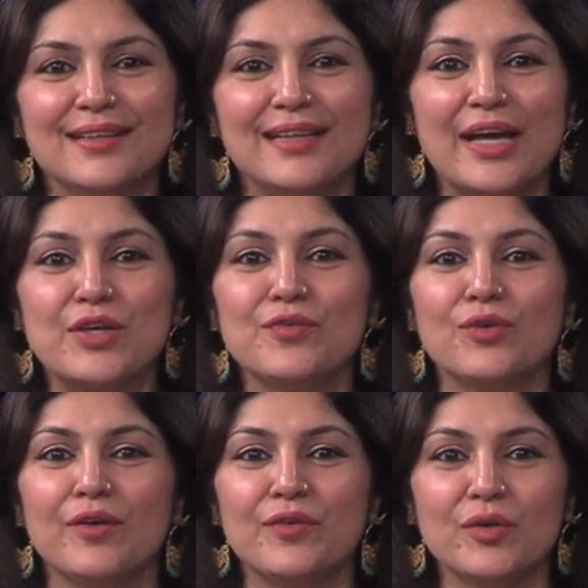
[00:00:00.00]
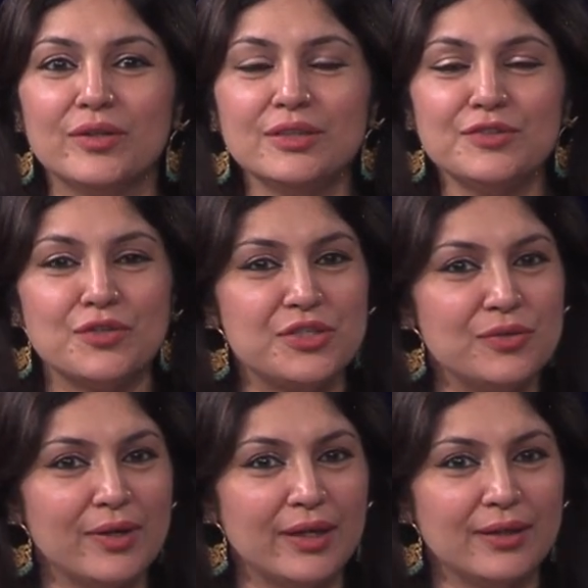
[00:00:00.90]
Thank you for our viewers for
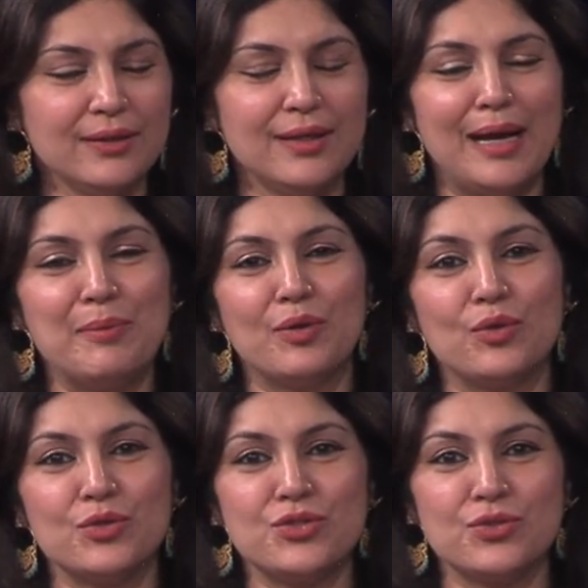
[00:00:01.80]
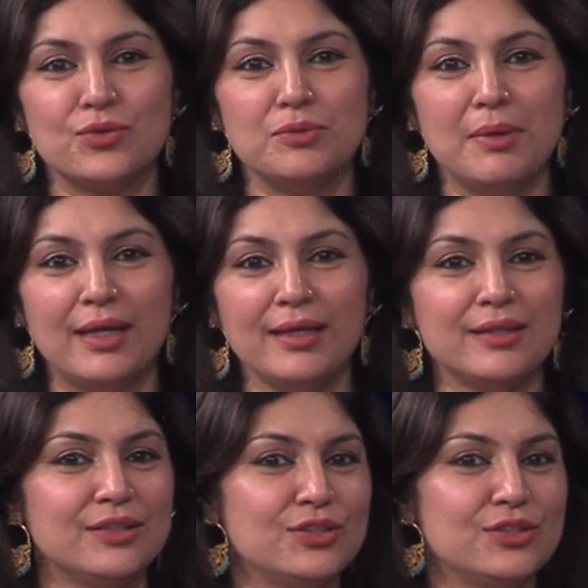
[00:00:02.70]
tuning in. I'm your host, Jonul Malik.